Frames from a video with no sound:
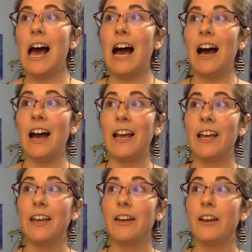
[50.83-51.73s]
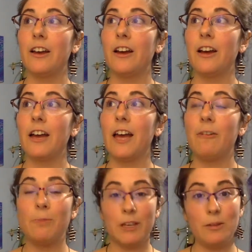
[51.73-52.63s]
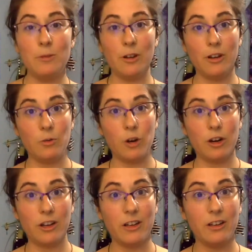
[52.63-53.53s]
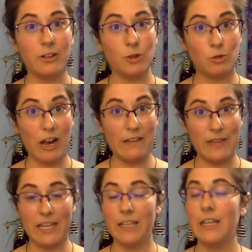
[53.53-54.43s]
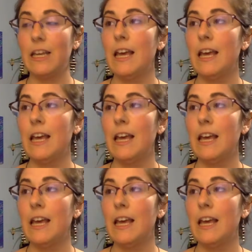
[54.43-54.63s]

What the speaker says: I have been commuting to work, driving,